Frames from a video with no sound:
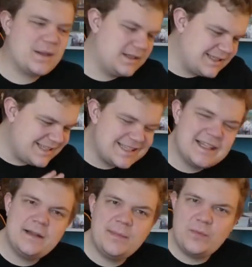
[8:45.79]
It's a
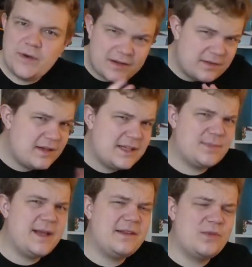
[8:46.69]
little bit weird to
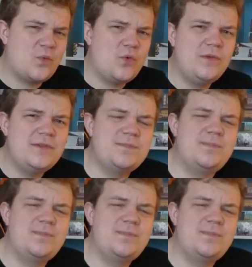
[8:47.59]
explain in the rules,